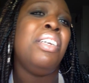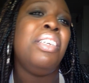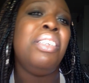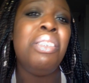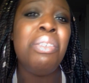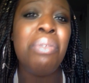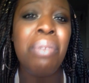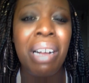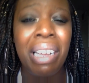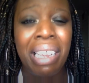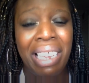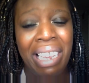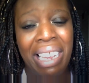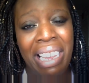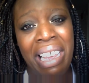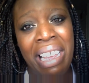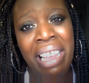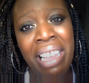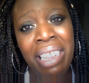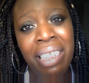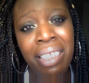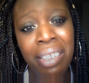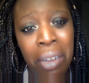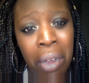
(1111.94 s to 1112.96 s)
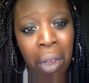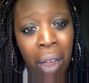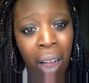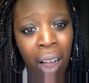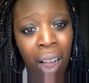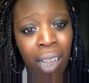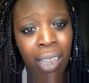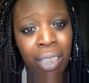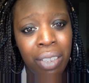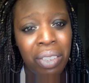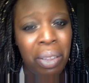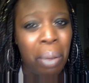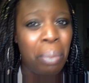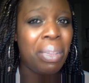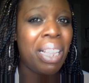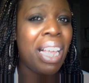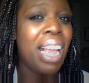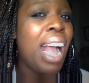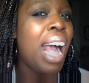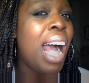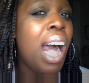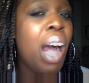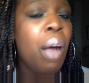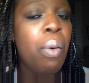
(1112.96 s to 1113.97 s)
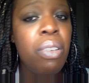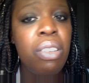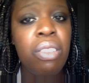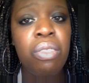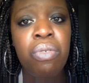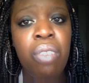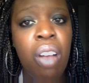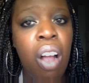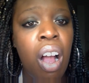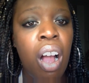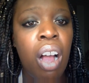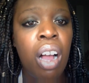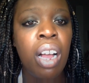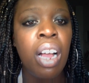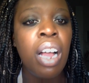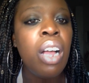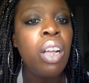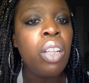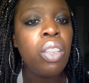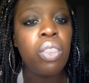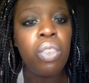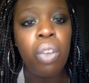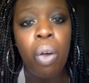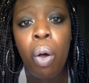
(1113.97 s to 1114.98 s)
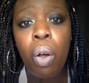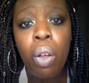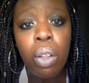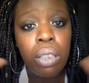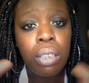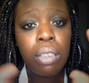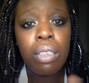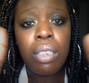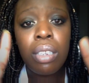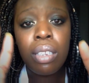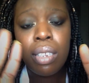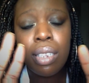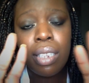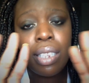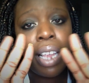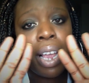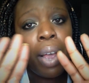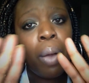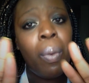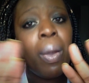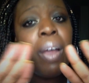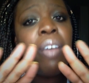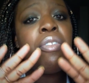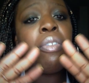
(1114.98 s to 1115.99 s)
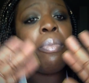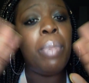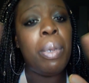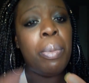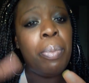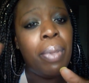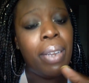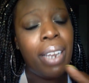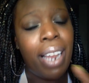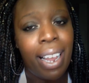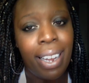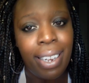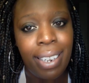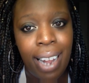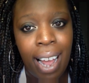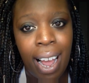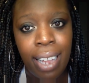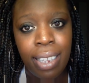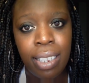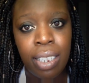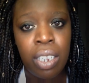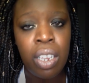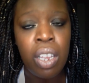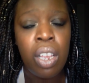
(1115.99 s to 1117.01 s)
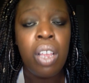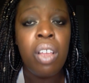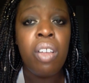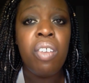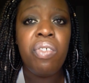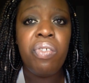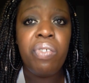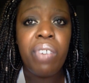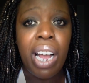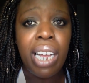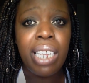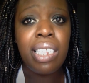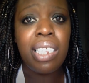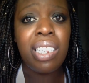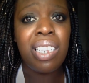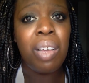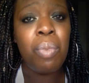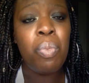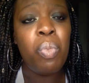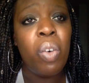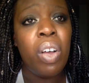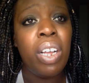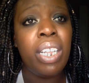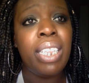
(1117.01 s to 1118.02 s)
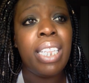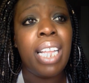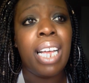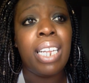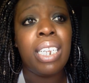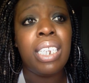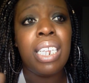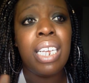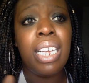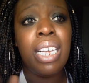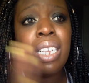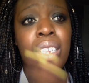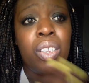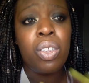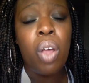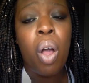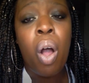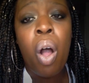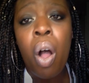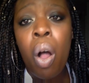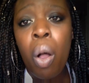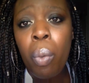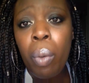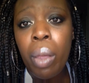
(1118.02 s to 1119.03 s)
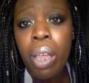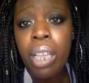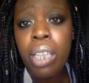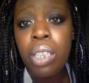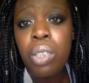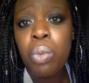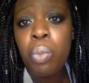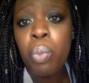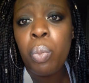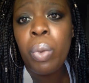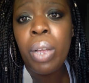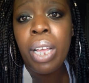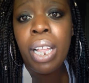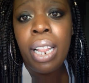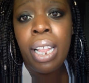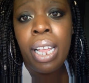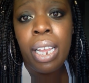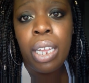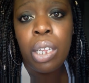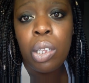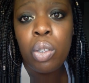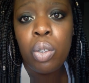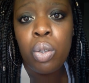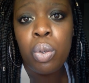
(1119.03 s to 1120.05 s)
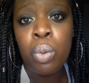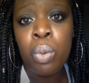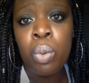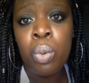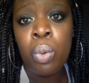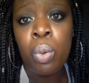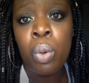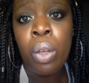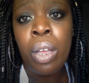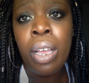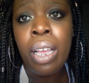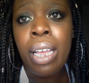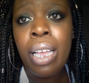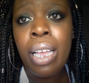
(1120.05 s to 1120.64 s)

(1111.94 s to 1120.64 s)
you again, girl? Something always wrong. Don't stay away from people like that. Find someone that is always willing to